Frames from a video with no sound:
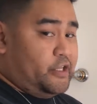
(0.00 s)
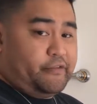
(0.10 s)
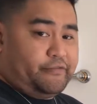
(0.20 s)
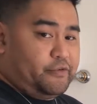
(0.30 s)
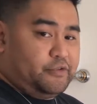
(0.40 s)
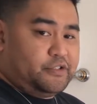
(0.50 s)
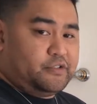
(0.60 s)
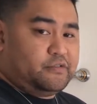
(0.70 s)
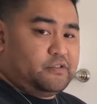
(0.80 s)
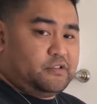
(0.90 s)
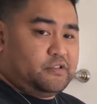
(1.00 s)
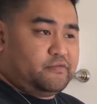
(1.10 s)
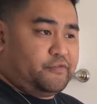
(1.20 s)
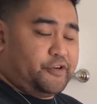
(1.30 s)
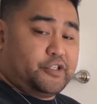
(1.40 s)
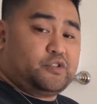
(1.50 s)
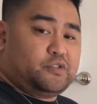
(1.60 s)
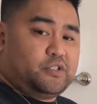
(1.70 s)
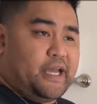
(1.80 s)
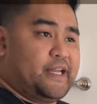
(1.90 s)
and other fruits
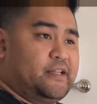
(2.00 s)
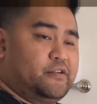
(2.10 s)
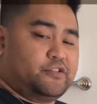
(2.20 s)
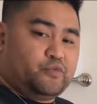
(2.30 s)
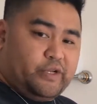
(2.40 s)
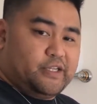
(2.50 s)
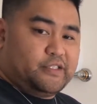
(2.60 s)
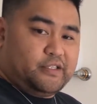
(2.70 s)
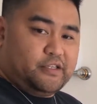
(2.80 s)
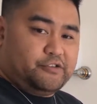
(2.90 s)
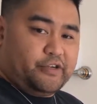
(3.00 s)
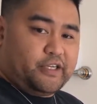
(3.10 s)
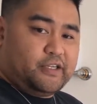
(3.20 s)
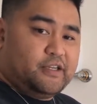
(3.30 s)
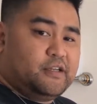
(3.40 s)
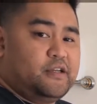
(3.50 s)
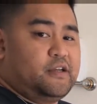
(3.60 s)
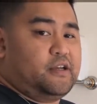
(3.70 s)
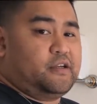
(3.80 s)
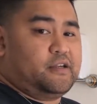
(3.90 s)
to add a little sweetness to the drink,
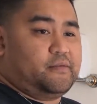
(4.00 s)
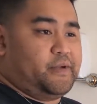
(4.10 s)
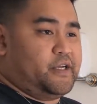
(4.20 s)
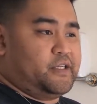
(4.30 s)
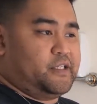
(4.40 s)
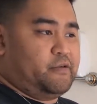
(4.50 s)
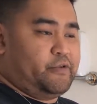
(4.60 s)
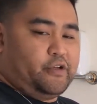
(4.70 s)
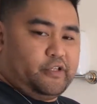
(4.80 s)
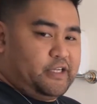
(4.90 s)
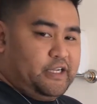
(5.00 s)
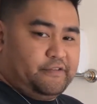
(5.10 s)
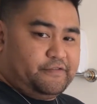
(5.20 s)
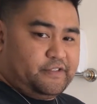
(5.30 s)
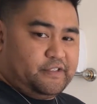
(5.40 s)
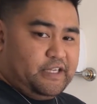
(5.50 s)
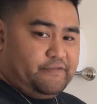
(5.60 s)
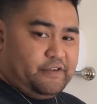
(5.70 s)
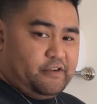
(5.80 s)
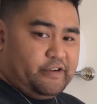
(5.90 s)
because with all the
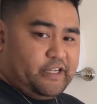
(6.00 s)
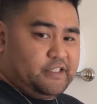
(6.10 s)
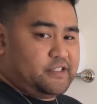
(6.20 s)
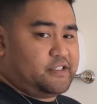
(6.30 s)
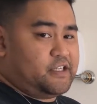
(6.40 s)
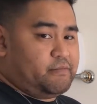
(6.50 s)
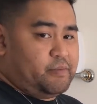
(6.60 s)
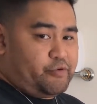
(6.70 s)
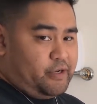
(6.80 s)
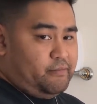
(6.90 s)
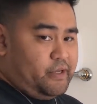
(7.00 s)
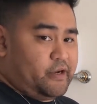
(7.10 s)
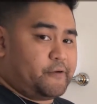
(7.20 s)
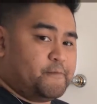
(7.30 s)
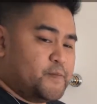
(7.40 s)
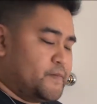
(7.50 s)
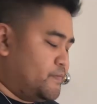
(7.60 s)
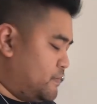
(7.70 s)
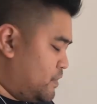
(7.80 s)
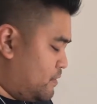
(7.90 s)
leafy greens, it's going to be pretty bitter.
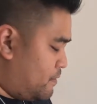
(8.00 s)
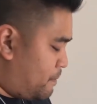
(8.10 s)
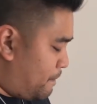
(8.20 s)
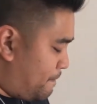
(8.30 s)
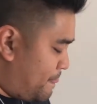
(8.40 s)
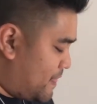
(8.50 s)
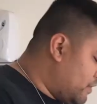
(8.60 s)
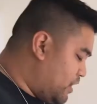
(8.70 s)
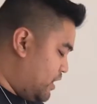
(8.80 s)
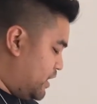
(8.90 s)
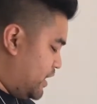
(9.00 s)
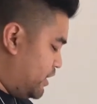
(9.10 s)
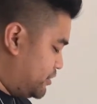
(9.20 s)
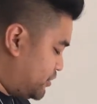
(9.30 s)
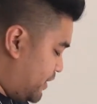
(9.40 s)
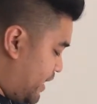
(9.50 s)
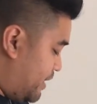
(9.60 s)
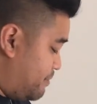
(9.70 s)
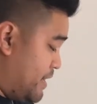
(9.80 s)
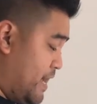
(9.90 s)
I also
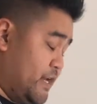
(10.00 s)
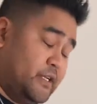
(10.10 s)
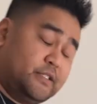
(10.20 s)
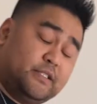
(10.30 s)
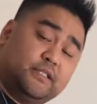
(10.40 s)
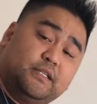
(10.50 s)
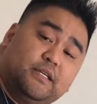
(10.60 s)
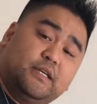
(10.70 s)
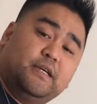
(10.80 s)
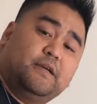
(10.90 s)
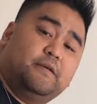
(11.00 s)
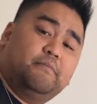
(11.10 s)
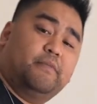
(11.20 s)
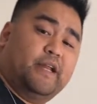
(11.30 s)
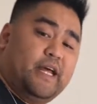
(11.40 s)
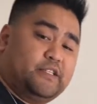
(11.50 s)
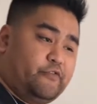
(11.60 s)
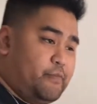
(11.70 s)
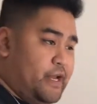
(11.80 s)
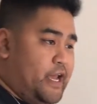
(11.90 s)
add bananas, but as
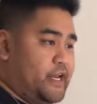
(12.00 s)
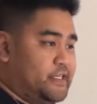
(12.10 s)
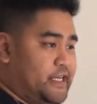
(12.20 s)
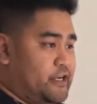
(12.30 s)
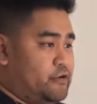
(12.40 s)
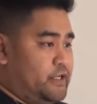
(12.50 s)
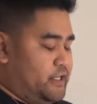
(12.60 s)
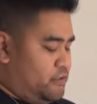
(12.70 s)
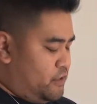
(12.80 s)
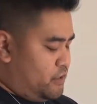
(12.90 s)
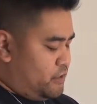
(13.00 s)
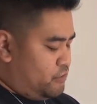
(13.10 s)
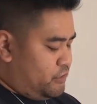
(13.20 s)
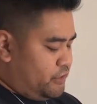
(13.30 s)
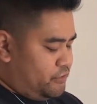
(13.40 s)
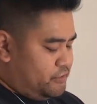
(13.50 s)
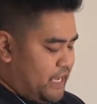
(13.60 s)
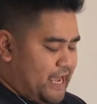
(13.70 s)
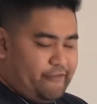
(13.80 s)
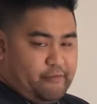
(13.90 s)
for bananas, I only use
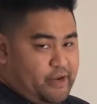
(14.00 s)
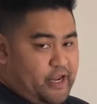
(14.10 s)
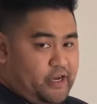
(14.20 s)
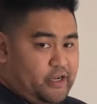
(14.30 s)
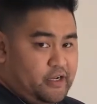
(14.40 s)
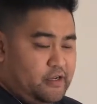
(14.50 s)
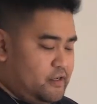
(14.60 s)
half a banana.